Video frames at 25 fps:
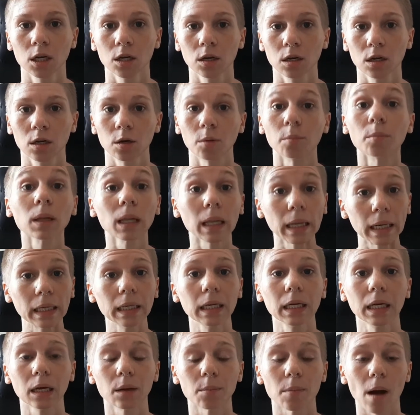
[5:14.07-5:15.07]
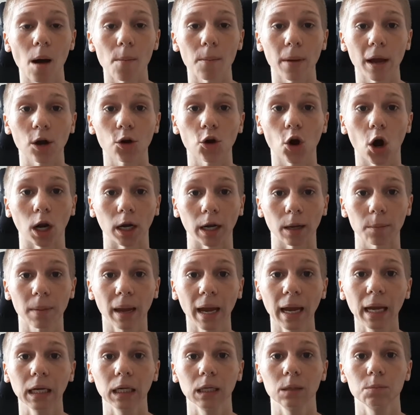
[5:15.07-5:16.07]
complaining about my chronic
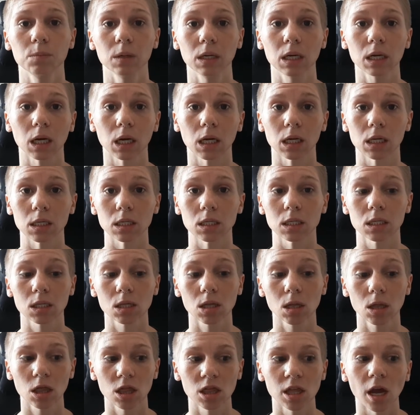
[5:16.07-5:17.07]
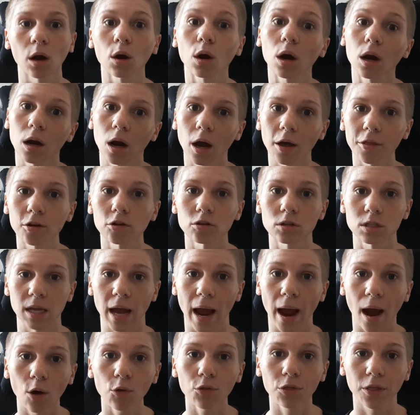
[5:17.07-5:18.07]
pain because there are others
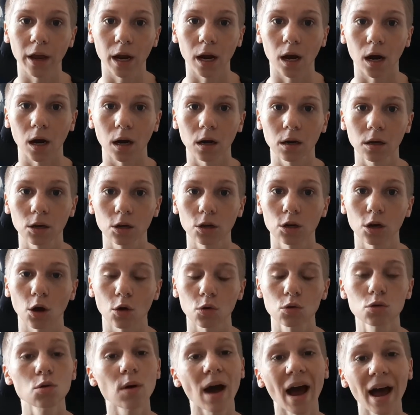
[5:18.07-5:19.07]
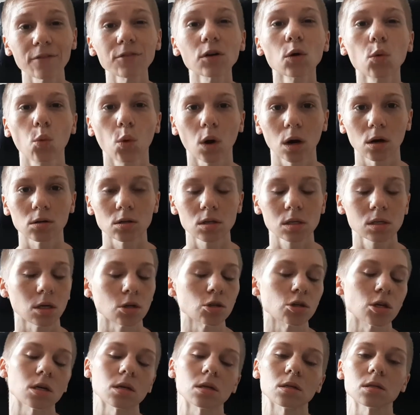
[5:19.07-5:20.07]
out there, who have it worse,
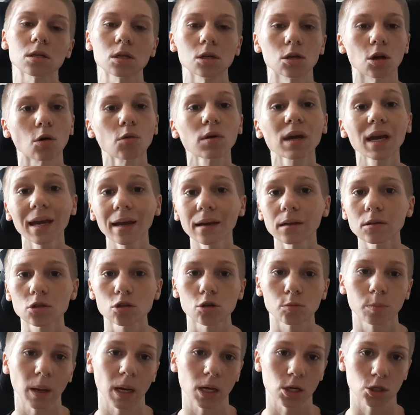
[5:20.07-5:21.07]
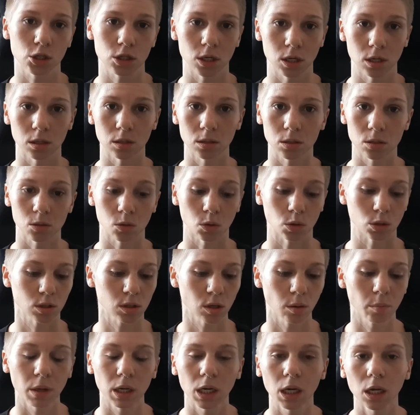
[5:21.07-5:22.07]
such as, cancer patients or
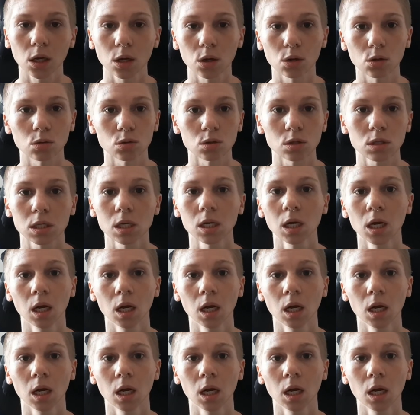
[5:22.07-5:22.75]
somebody who's